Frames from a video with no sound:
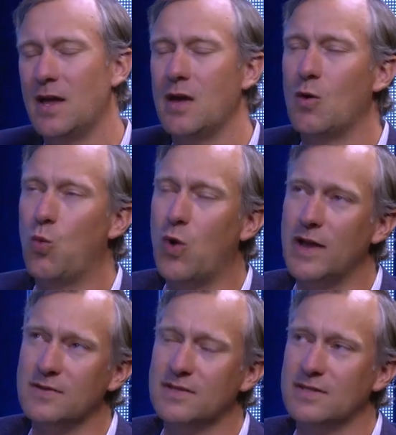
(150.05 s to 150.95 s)
What
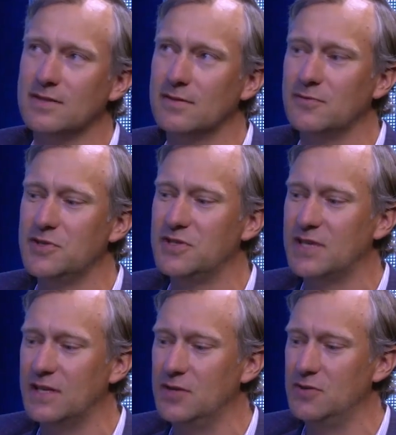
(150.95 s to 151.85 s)
else would you
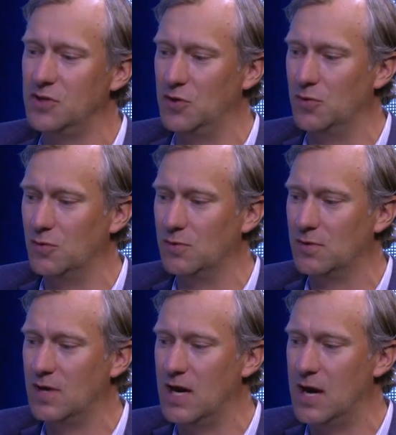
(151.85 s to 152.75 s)
say that you do
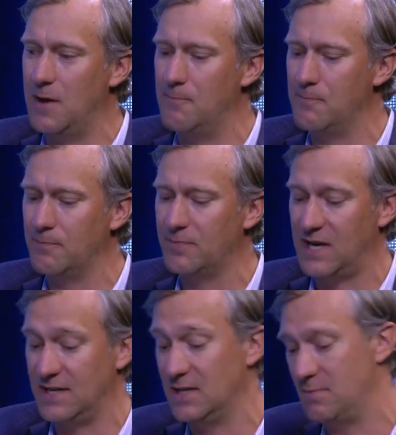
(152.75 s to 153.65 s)
that
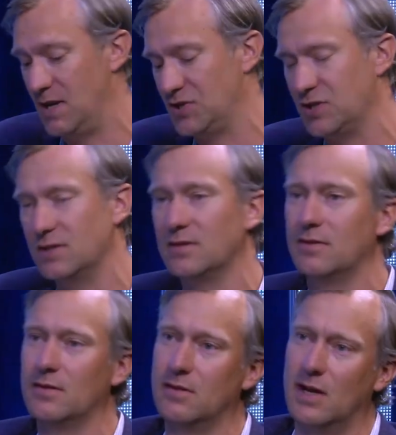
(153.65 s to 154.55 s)
I didn't mention
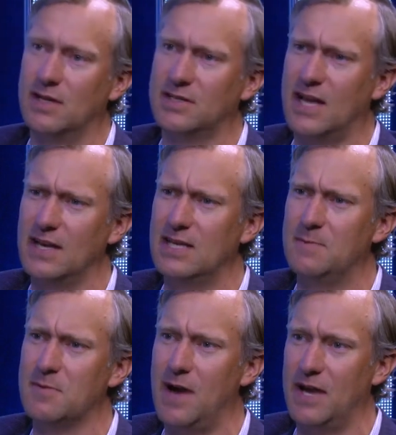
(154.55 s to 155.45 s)
to kind of keep
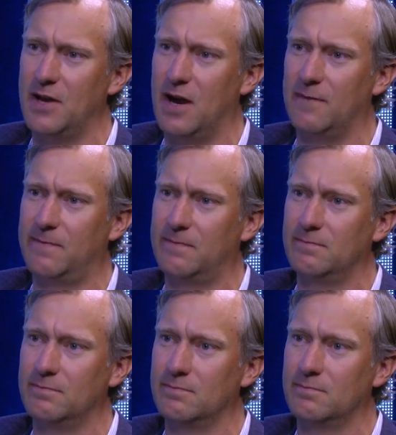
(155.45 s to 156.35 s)
your mind off,
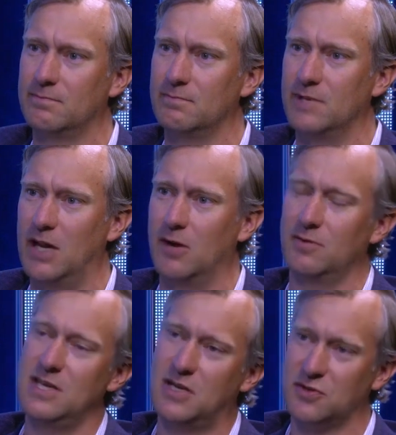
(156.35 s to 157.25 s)

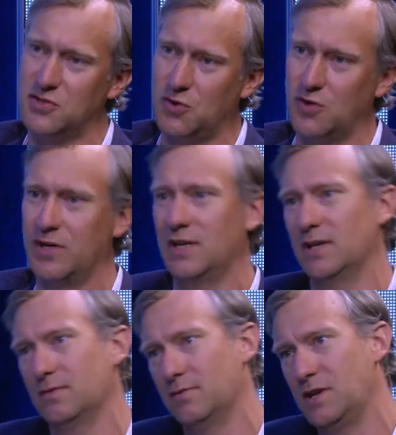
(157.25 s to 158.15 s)
Story
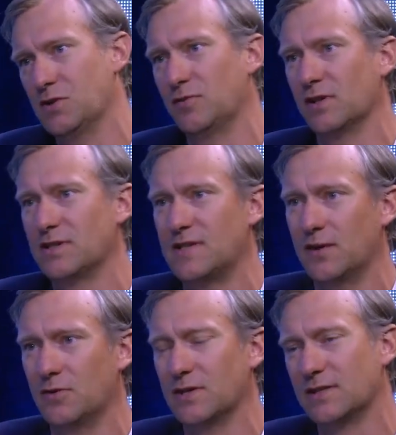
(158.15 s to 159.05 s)
and your real estate
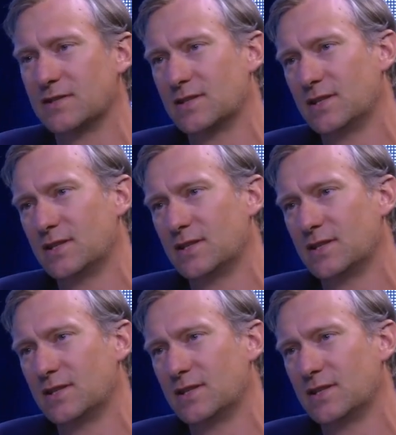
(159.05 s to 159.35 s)
holdings?